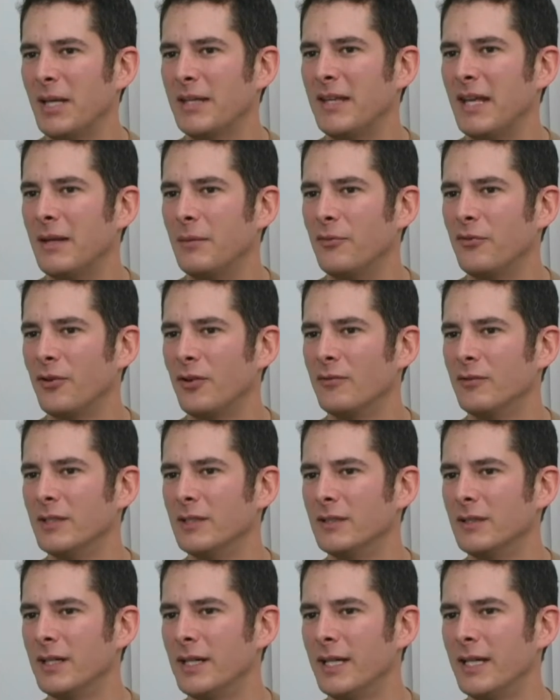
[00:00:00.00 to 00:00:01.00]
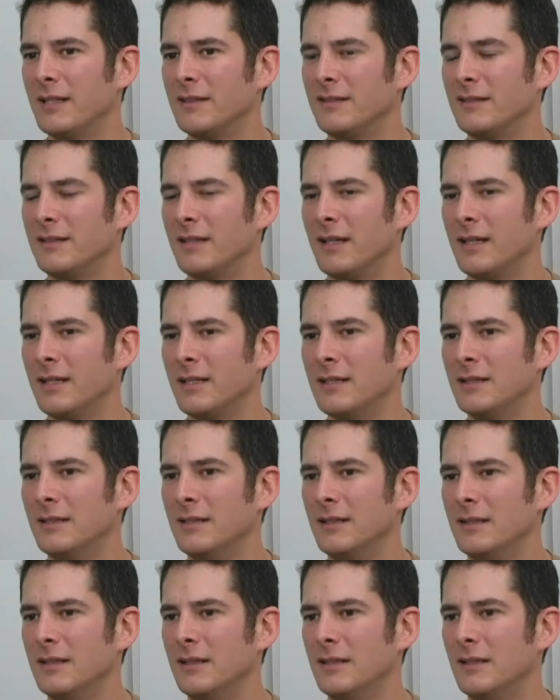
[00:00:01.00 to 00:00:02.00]
not that observant, I guess,
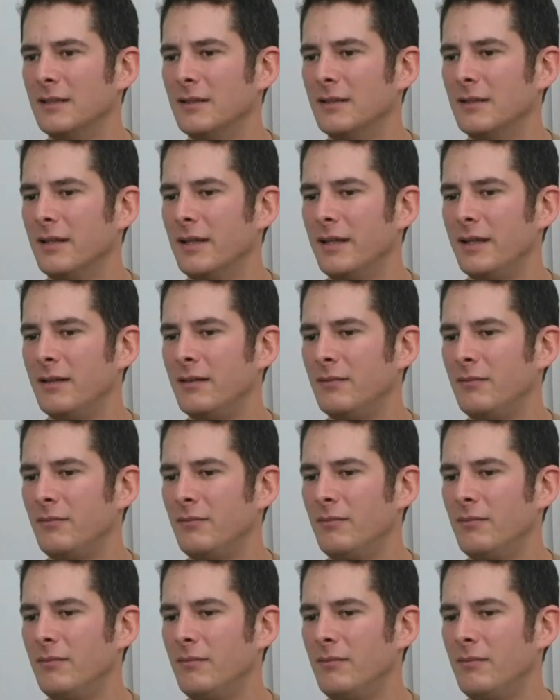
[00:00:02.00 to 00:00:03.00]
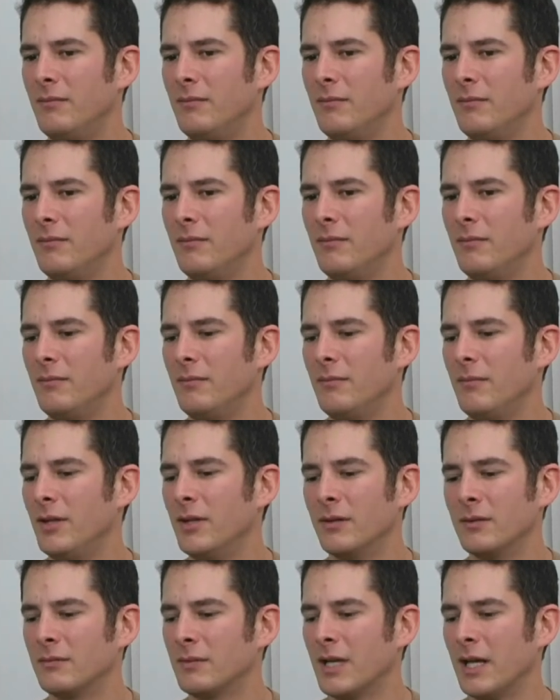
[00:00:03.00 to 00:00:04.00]
and
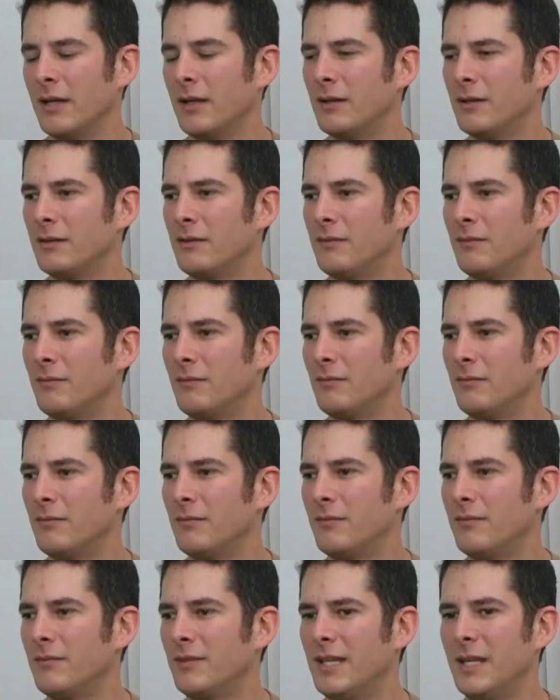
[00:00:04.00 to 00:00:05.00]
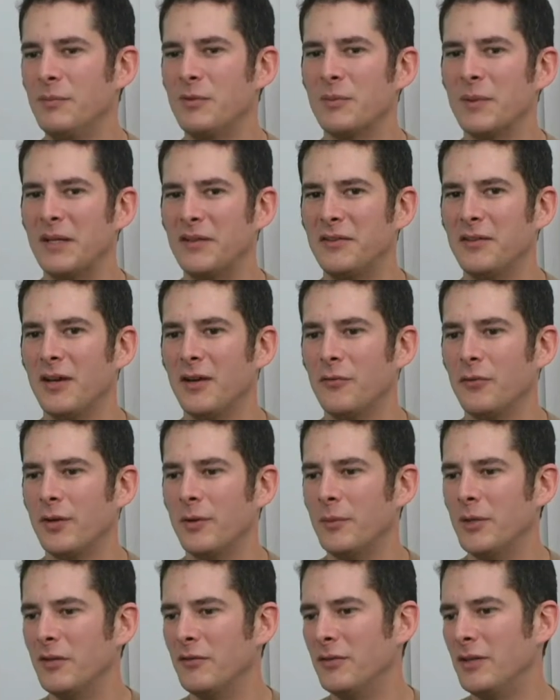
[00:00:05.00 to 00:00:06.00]
kind of keep to myself
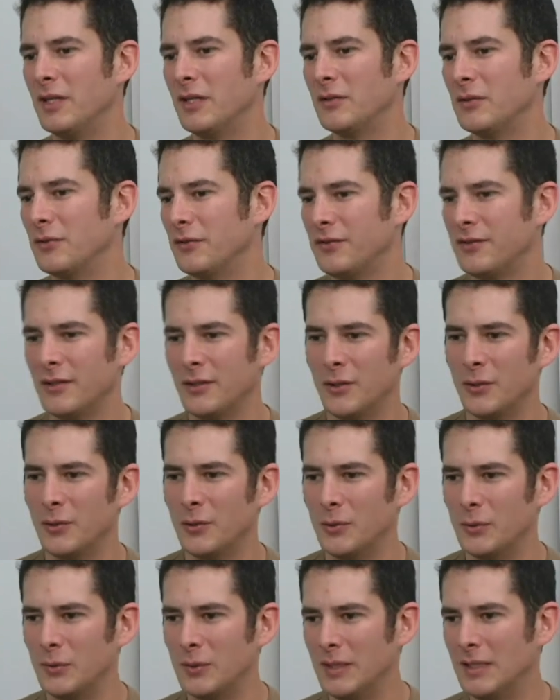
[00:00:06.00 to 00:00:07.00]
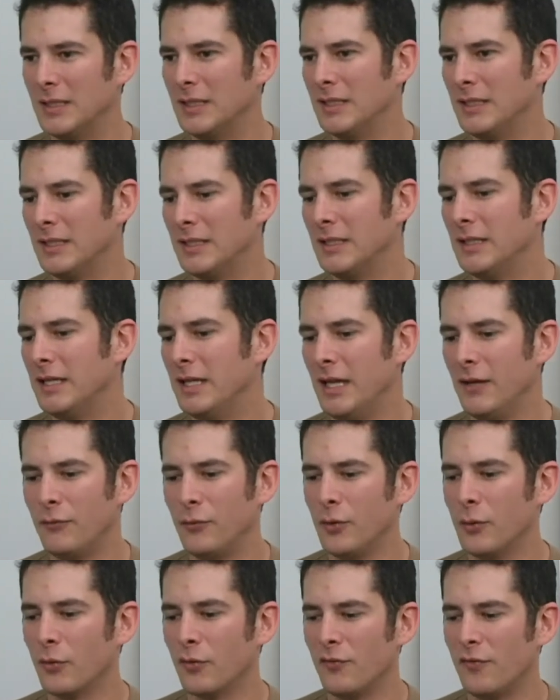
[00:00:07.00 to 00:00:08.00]
when I'm in the vehicle. So
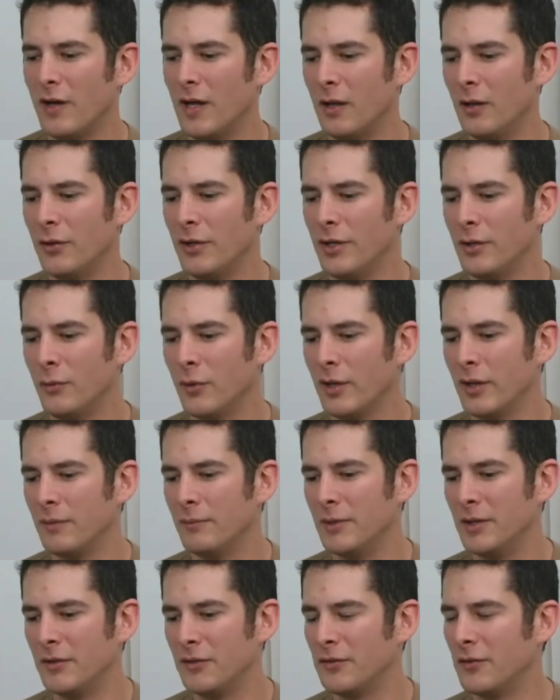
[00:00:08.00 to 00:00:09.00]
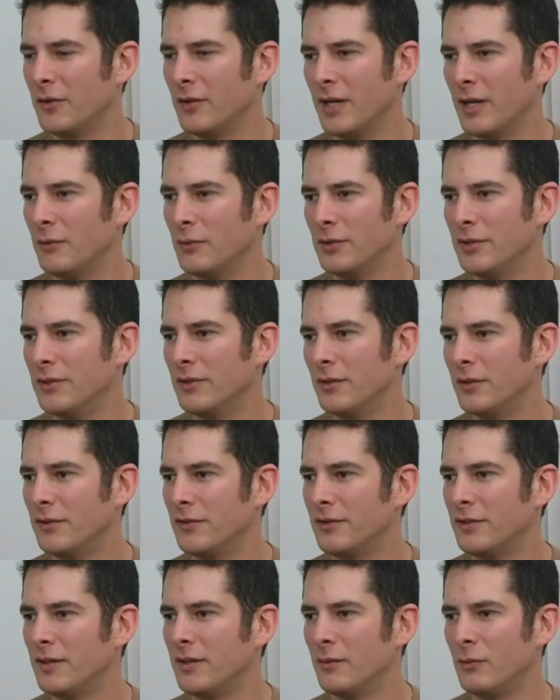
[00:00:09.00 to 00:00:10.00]
if we were followed anywhere in Minnesota, I wouldn't have
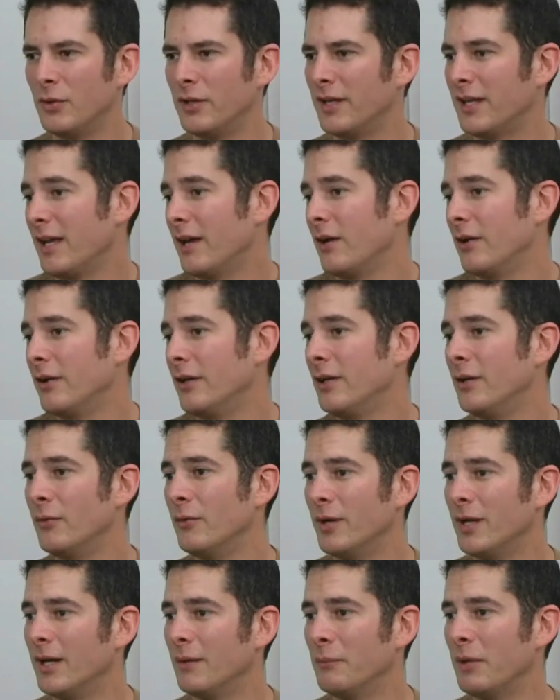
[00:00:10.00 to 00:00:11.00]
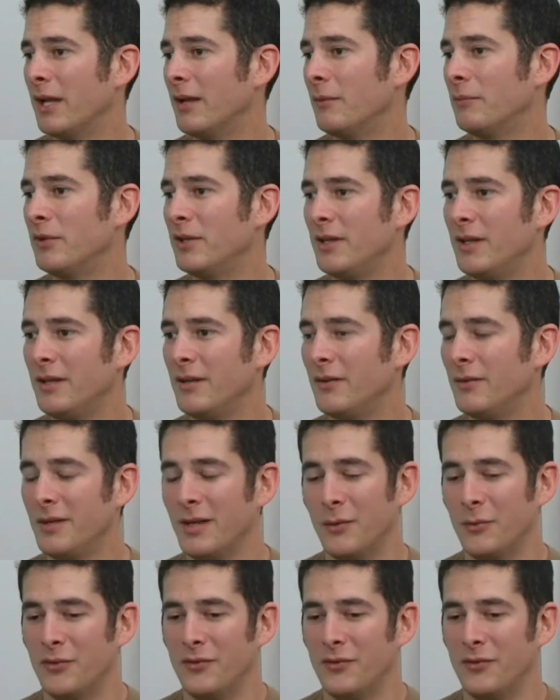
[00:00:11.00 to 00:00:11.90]
noticed it. I wouldn't have cared anyway. I'm not up to any.